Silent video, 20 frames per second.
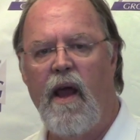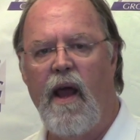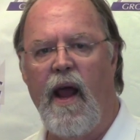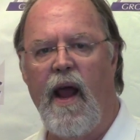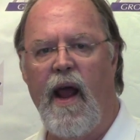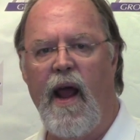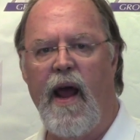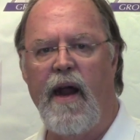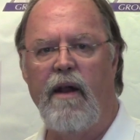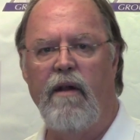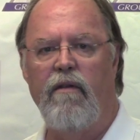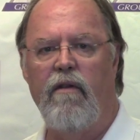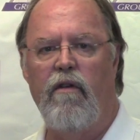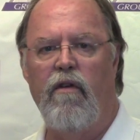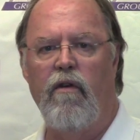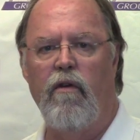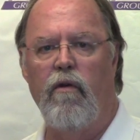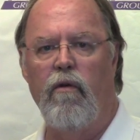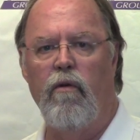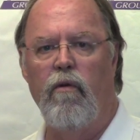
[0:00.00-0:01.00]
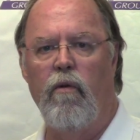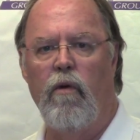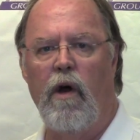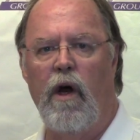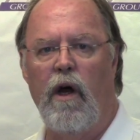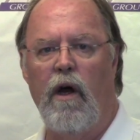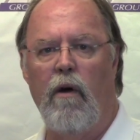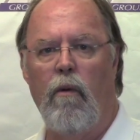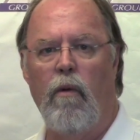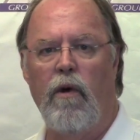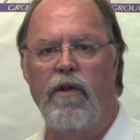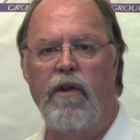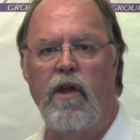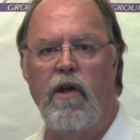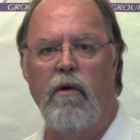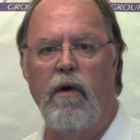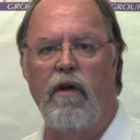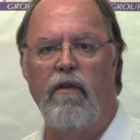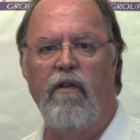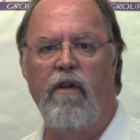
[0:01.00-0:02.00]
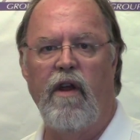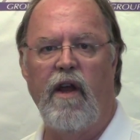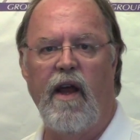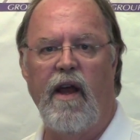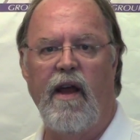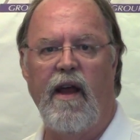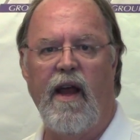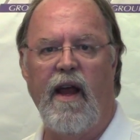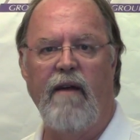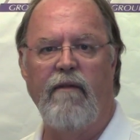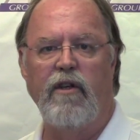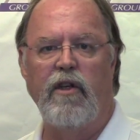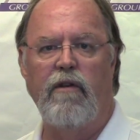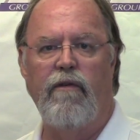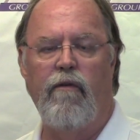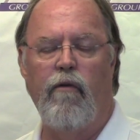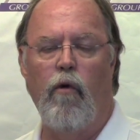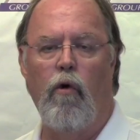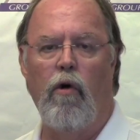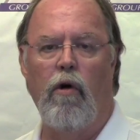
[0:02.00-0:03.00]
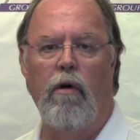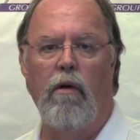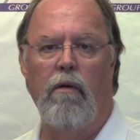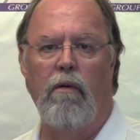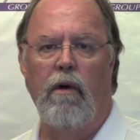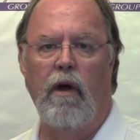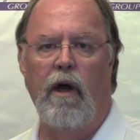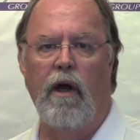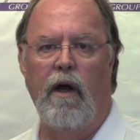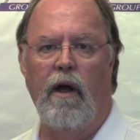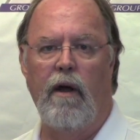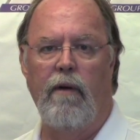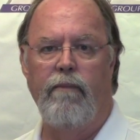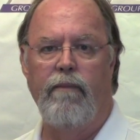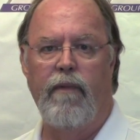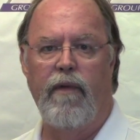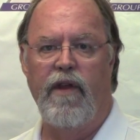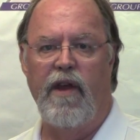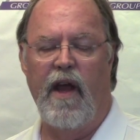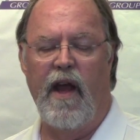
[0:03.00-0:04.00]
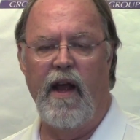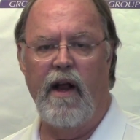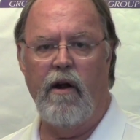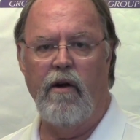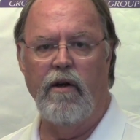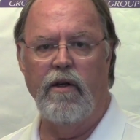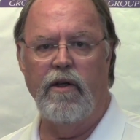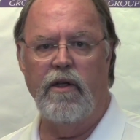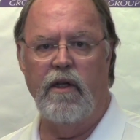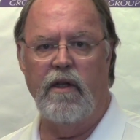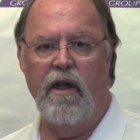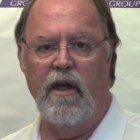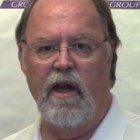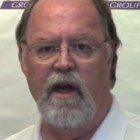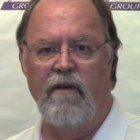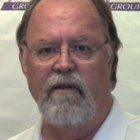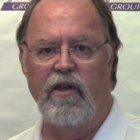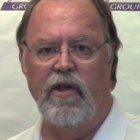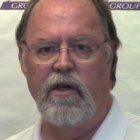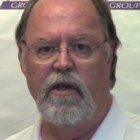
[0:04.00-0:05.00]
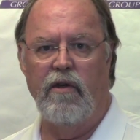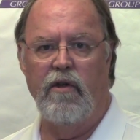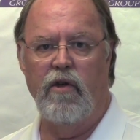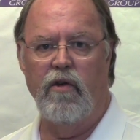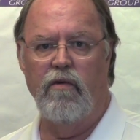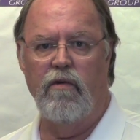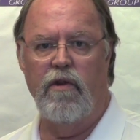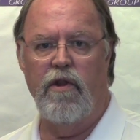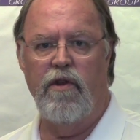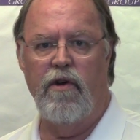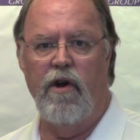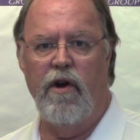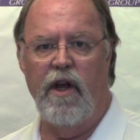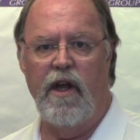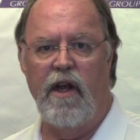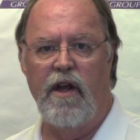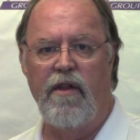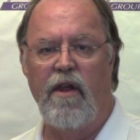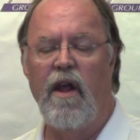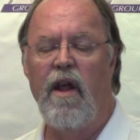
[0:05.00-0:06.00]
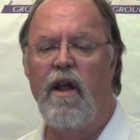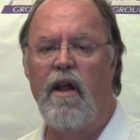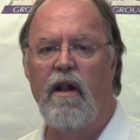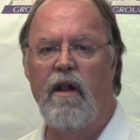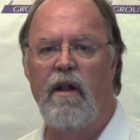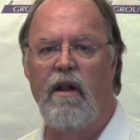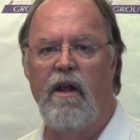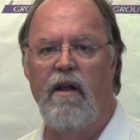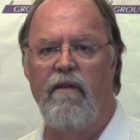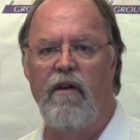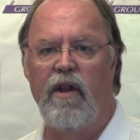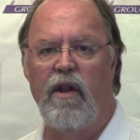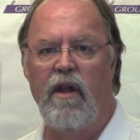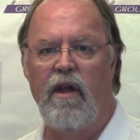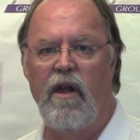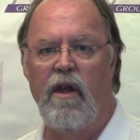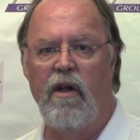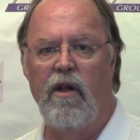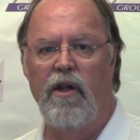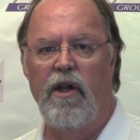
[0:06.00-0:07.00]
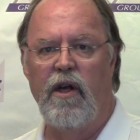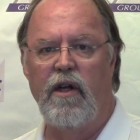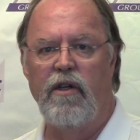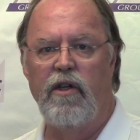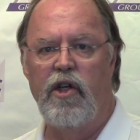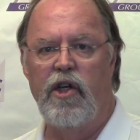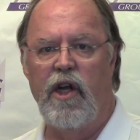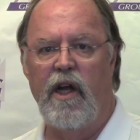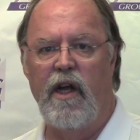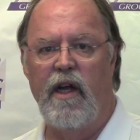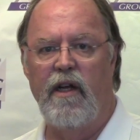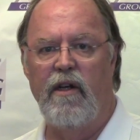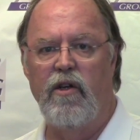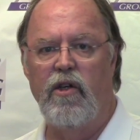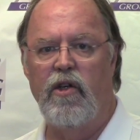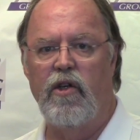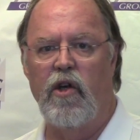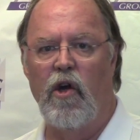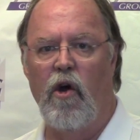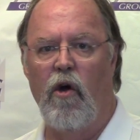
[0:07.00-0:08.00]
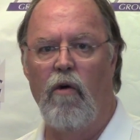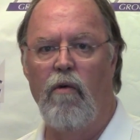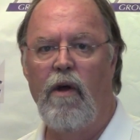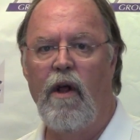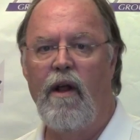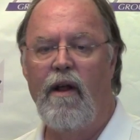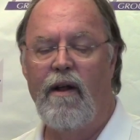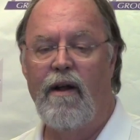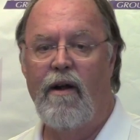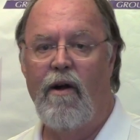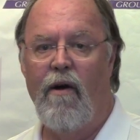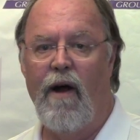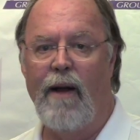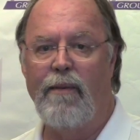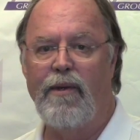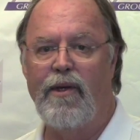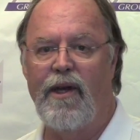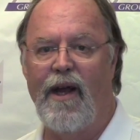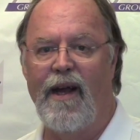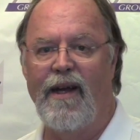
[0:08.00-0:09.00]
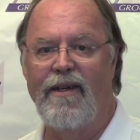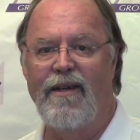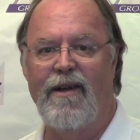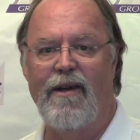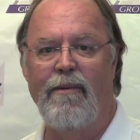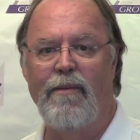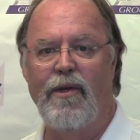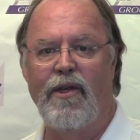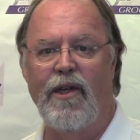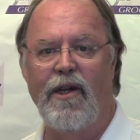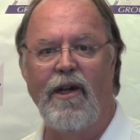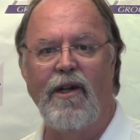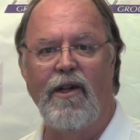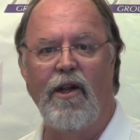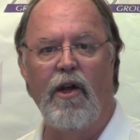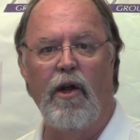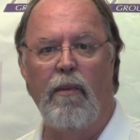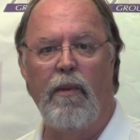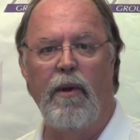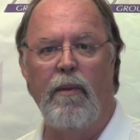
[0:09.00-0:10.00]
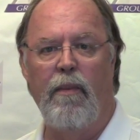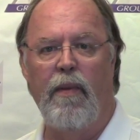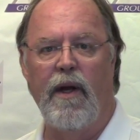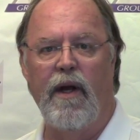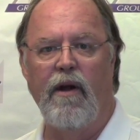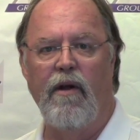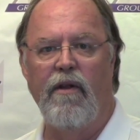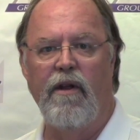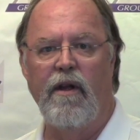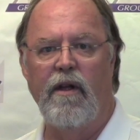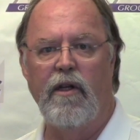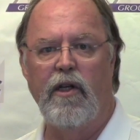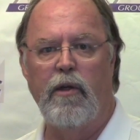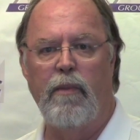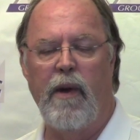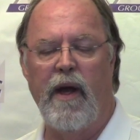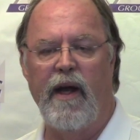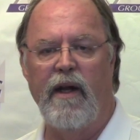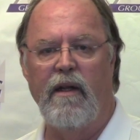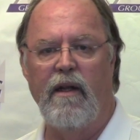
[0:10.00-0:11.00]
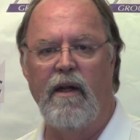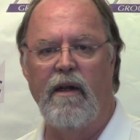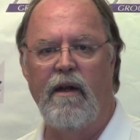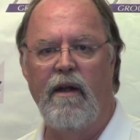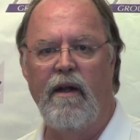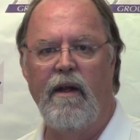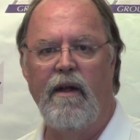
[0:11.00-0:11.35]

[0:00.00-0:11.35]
add it to uh, what the USDA gave us for uh, the acres that they gave us on June 30th, leaving the yield unchanged. So crop size comes in a little bit bigger than expected.